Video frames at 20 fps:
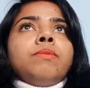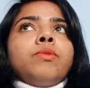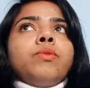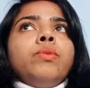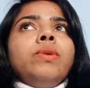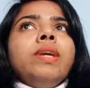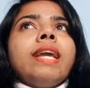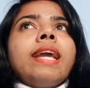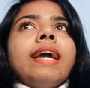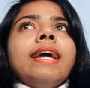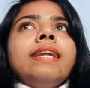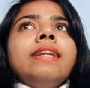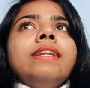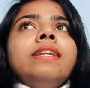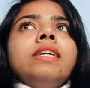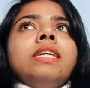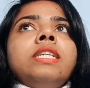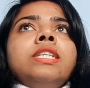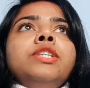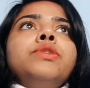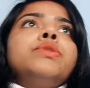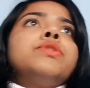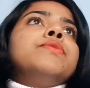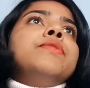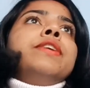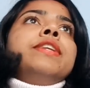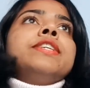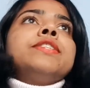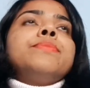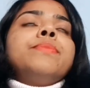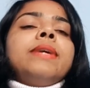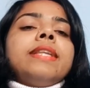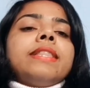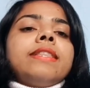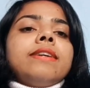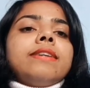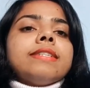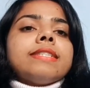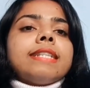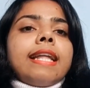we can use various
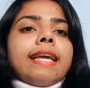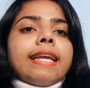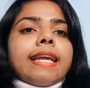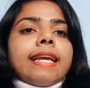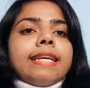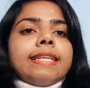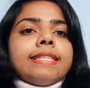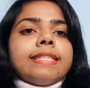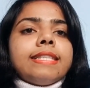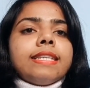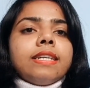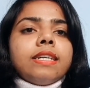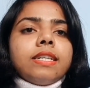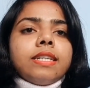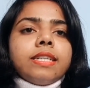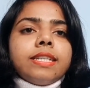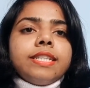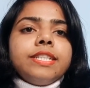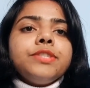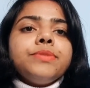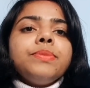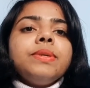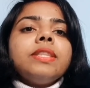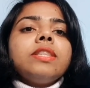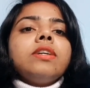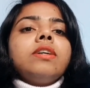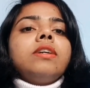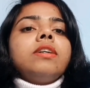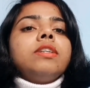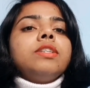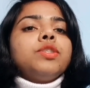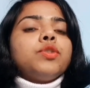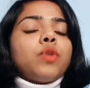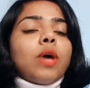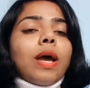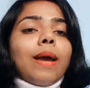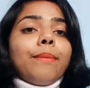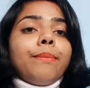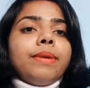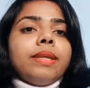methods like as rinse method,
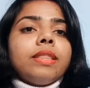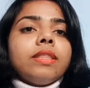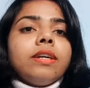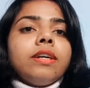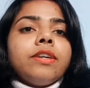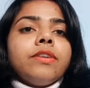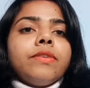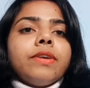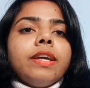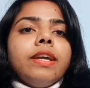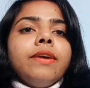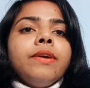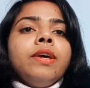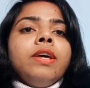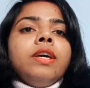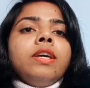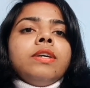swab method. Okay,